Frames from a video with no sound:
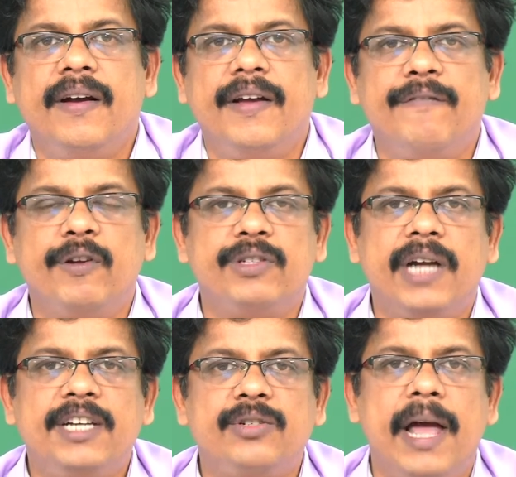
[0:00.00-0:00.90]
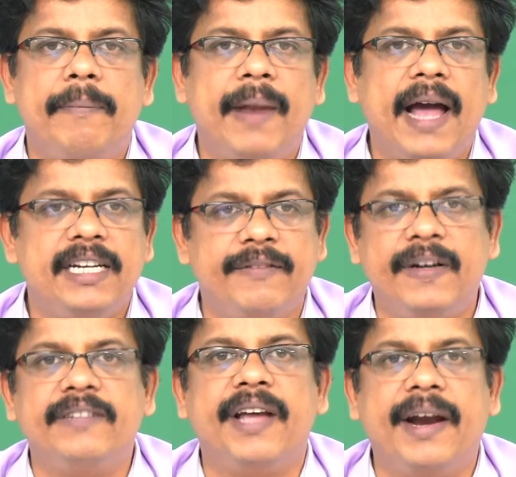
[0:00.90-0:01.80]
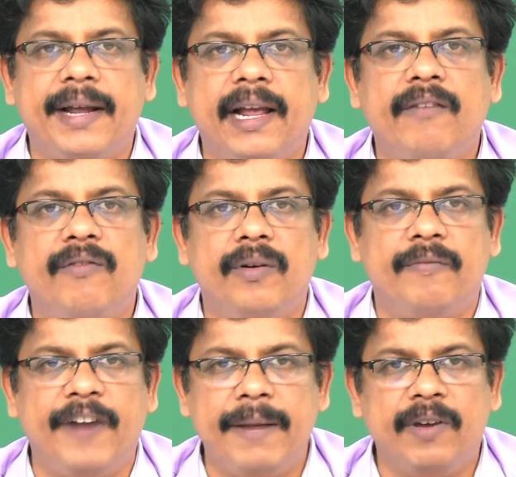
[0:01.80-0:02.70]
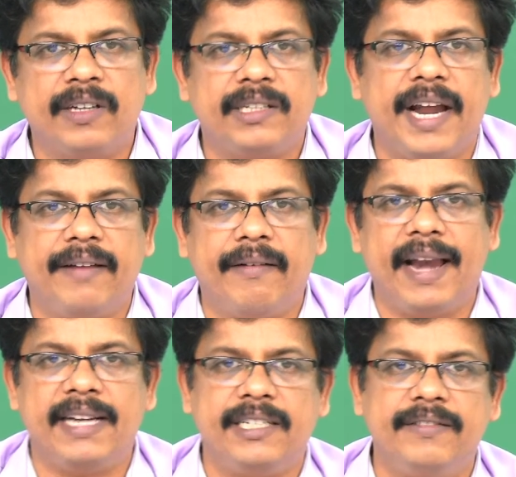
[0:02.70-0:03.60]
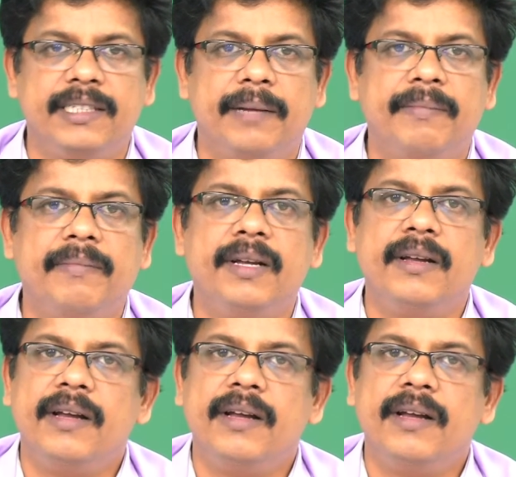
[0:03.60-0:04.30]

if you try to apply different theoretical frameworks like relativism,